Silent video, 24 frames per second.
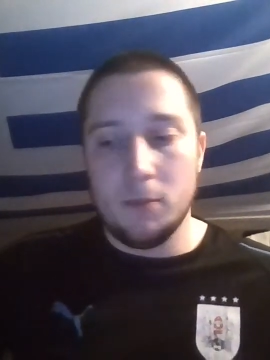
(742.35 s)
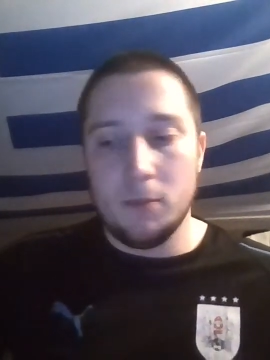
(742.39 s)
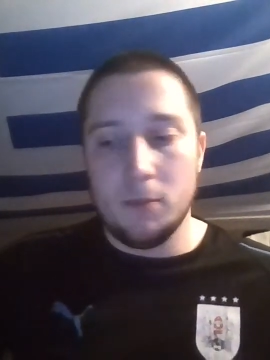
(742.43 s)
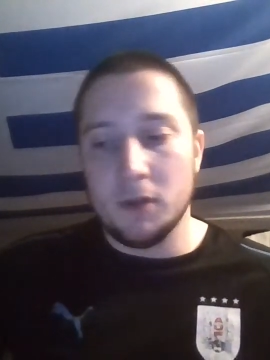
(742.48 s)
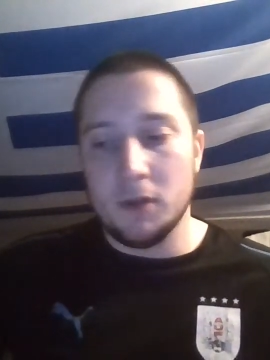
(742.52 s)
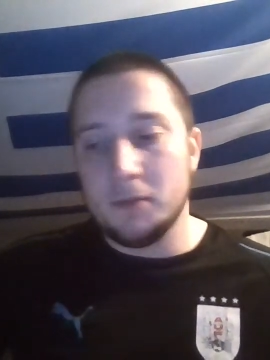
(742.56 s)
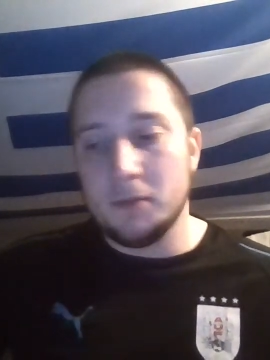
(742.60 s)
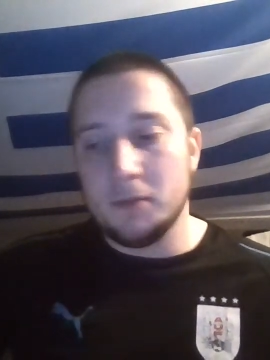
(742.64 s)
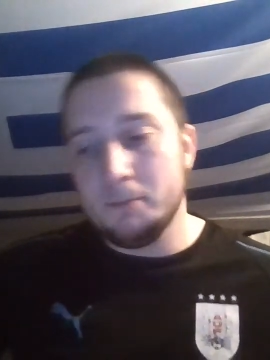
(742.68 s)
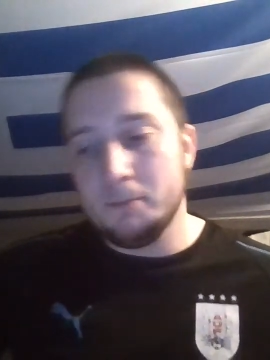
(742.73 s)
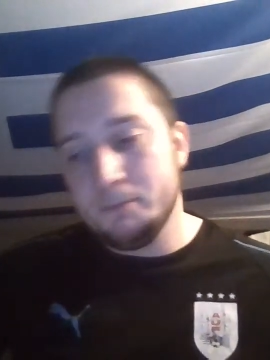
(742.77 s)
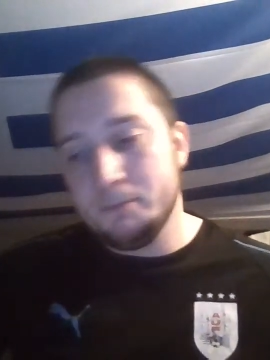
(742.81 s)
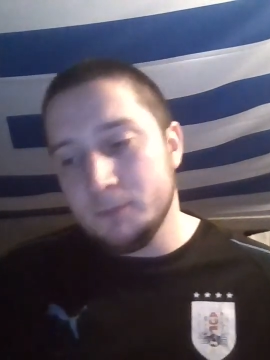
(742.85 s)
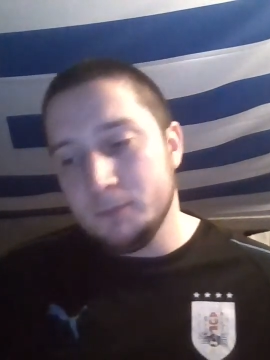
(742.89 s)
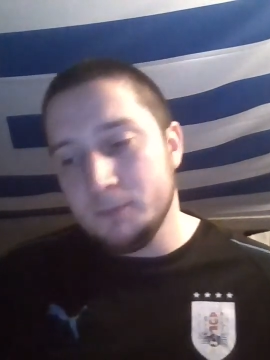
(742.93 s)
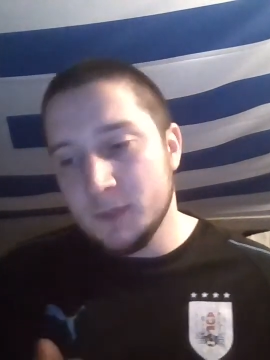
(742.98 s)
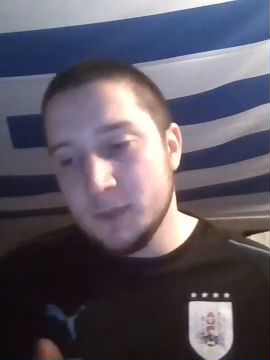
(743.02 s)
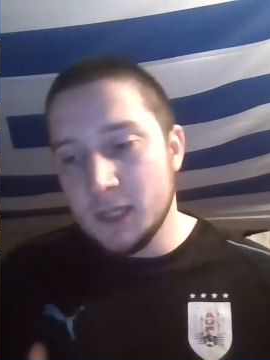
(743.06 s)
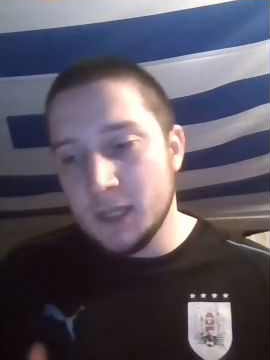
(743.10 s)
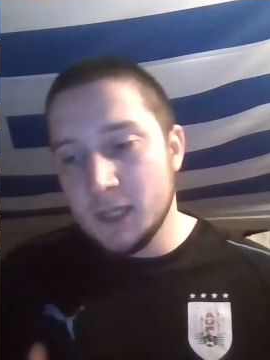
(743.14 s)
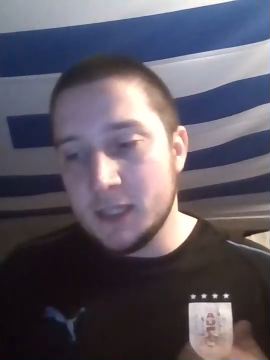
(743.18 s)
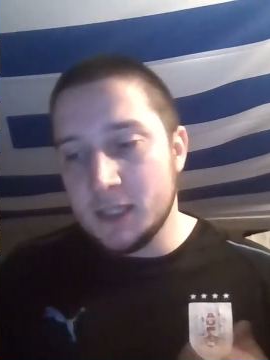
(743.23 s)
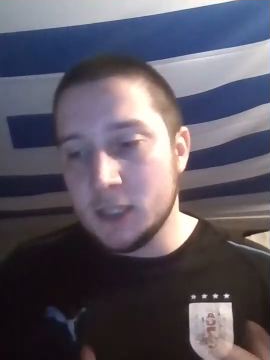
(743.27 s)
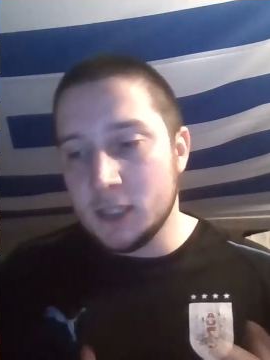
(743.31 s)
But
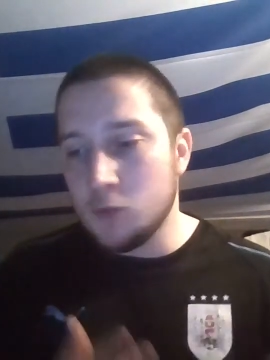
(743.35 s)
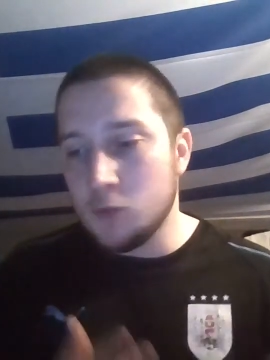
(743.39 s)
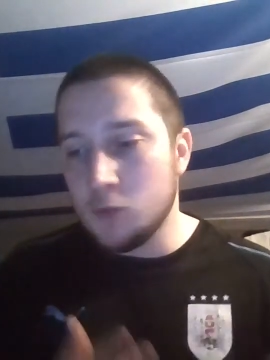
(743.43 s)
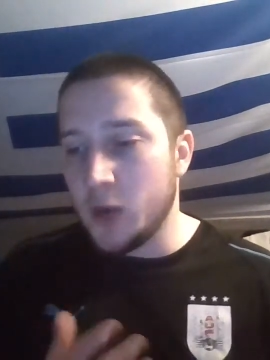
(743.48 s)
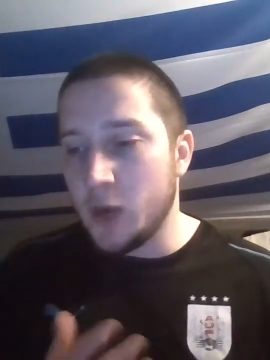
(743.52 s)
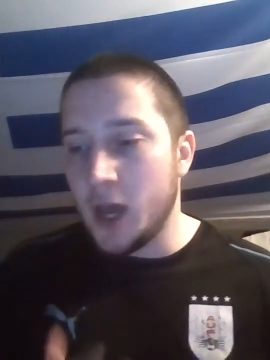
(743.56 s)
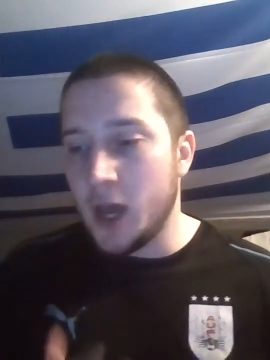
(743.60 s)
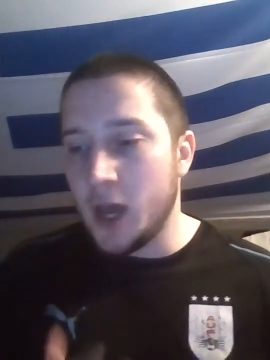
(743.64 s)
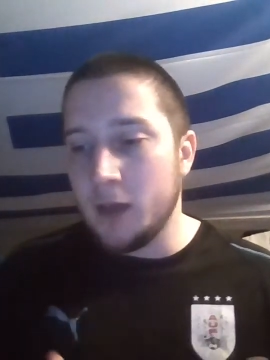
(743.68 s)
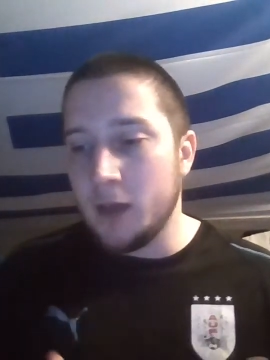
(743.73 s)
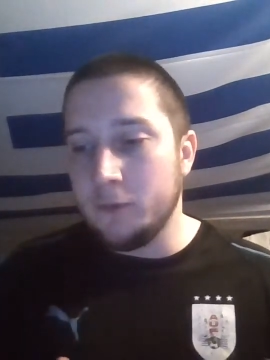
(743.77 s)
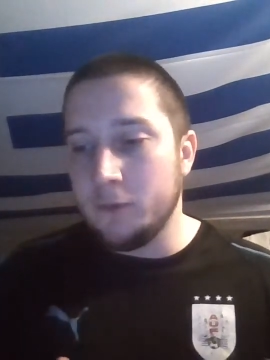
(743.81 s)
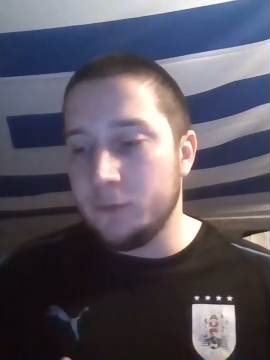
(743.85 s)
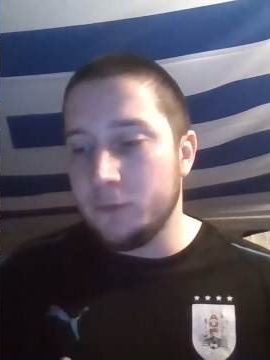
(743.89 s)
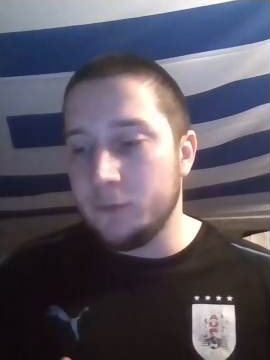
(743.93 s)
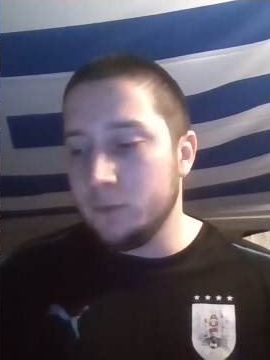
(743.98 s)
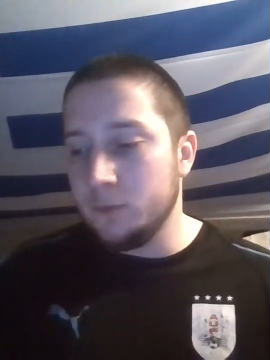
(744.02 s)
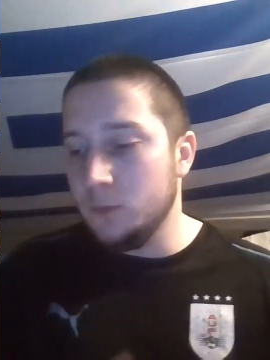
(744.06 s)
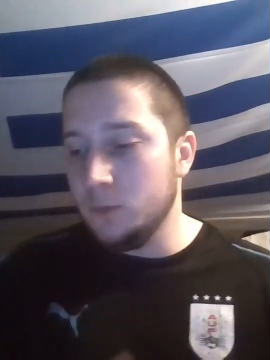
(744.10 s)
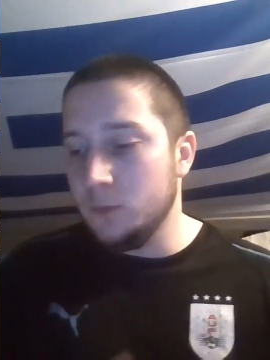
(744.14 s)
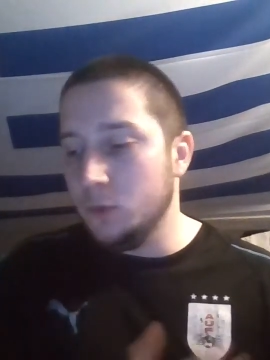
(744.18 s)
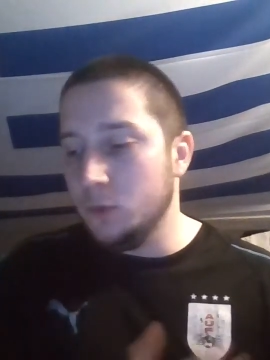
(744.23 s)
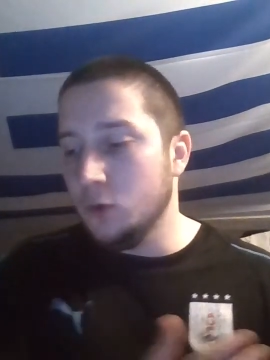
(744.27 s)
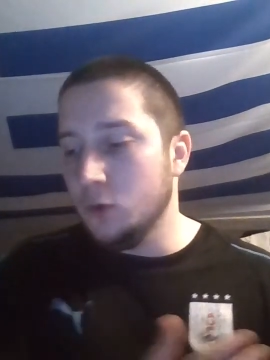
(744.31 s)
this is what I've
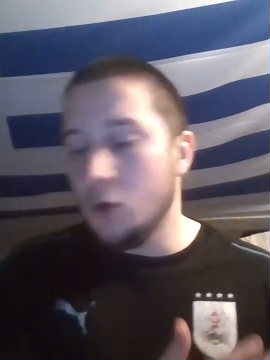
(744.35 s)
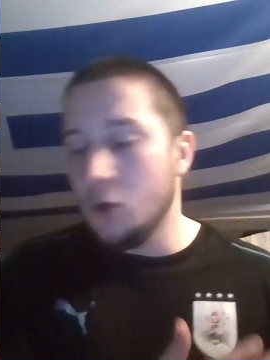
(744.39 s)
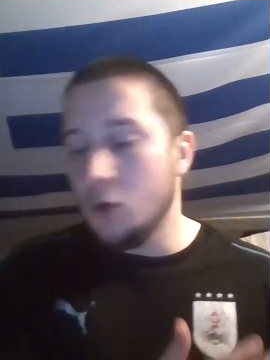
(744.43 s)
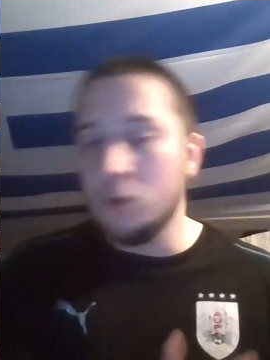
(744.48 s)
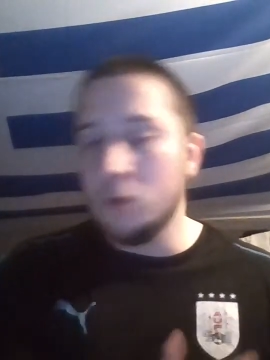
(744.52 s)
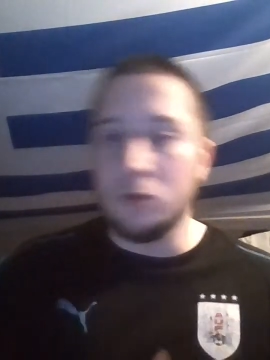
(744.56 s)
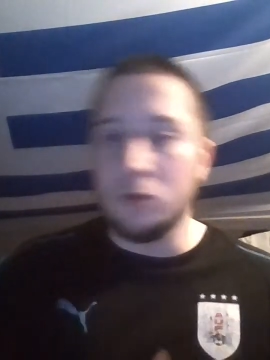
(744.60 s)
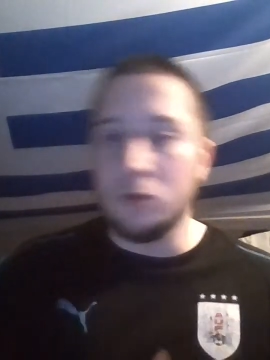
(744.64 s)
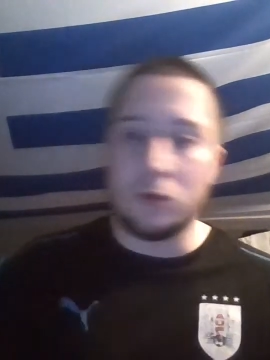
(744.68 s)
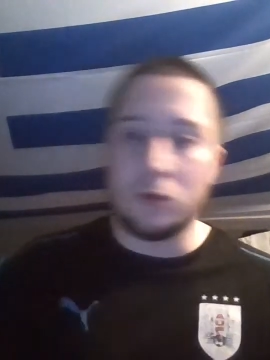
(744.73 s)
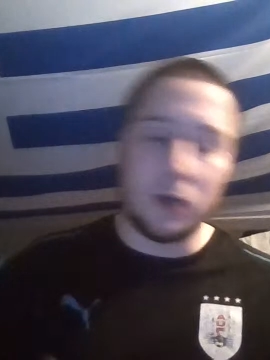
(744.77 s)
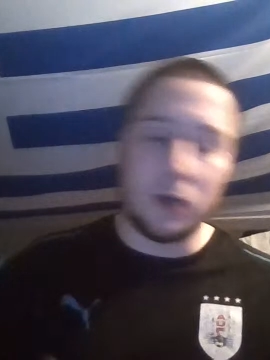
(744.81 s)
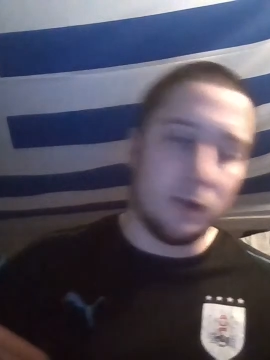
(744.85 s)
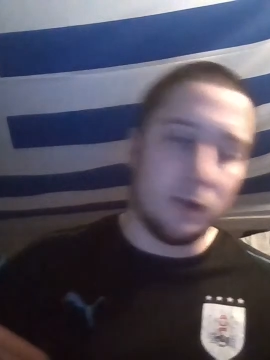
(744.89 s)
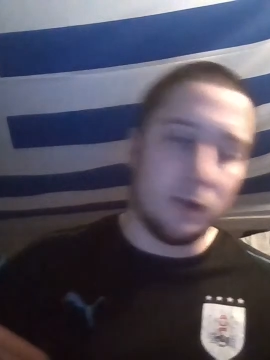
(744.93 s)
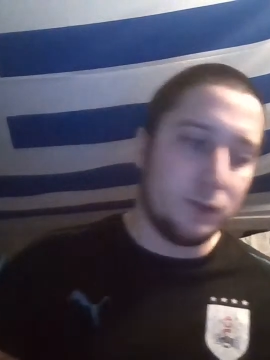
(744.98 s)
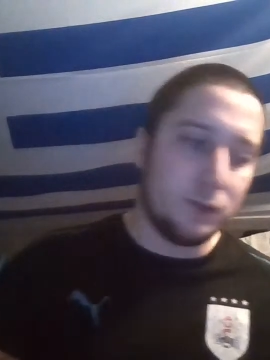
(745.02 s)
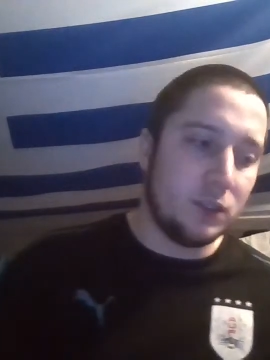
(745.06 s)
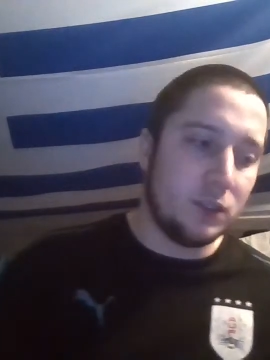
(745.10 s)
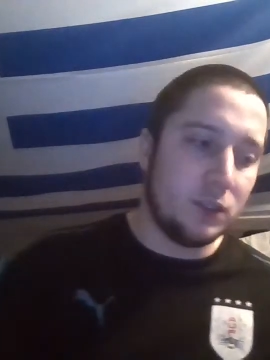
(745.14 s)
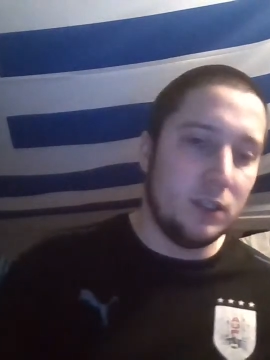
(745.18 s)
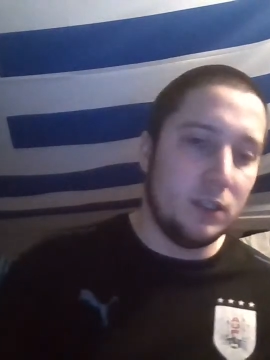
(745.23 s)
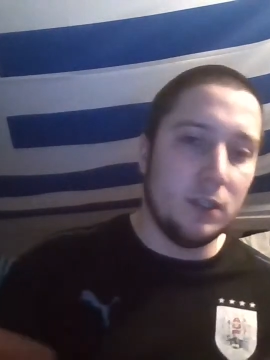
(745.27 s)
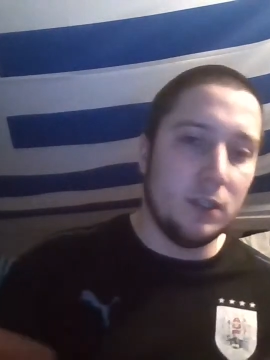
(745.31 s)
known or
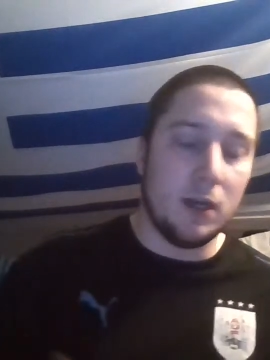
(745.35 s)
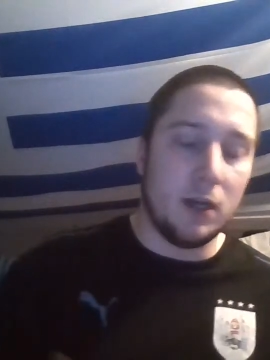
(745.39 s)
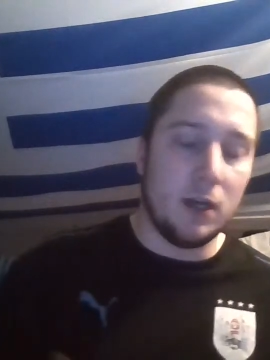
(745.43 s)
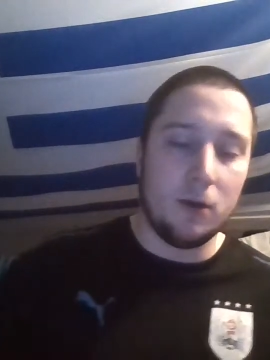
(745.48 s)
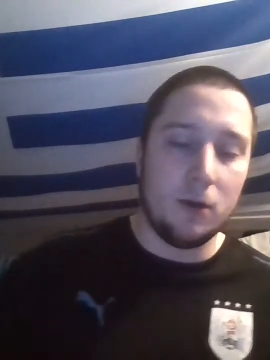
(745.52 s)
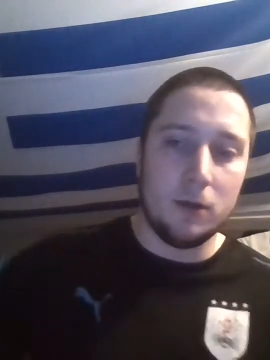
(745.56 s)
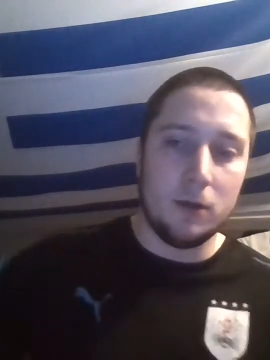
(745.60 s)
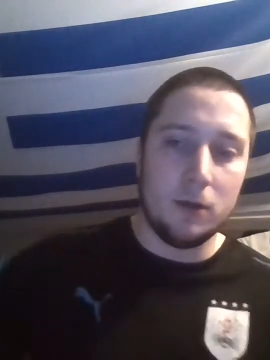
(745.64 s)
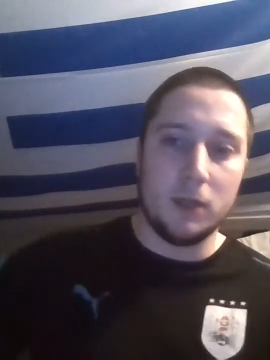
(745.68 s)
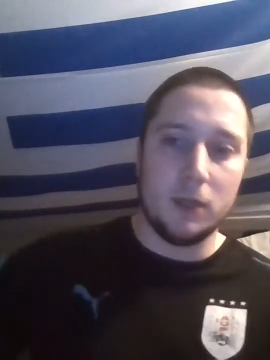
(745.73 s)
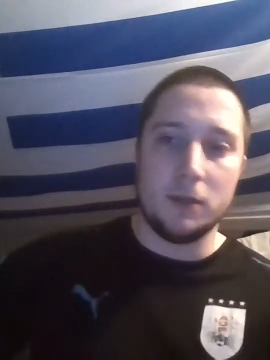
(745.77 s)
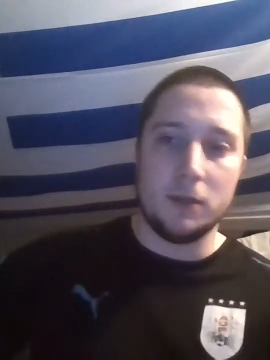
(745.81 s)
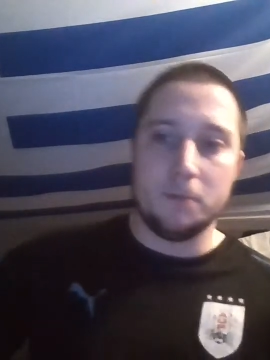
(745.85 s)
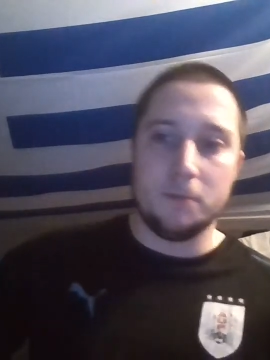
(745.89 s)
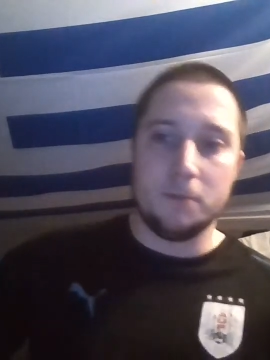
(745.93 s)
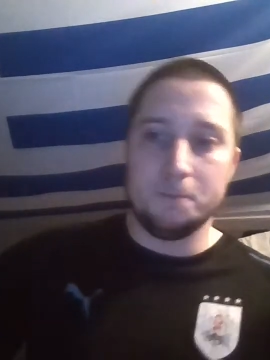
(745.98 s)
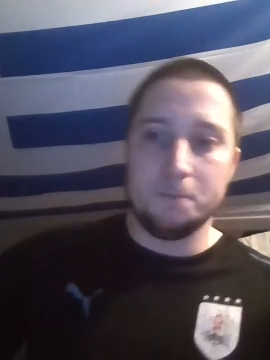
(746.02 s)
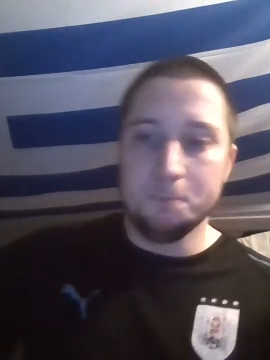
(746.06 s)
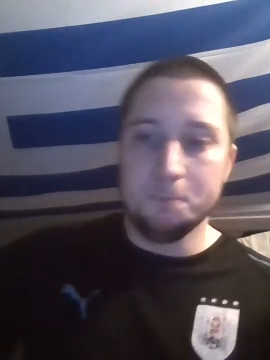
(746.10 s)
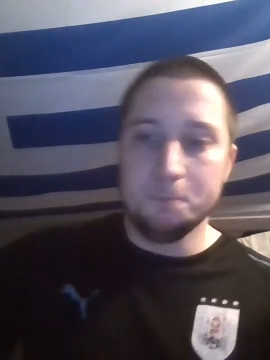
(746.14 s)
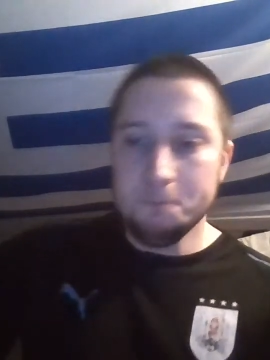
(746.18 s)
I've seen now, and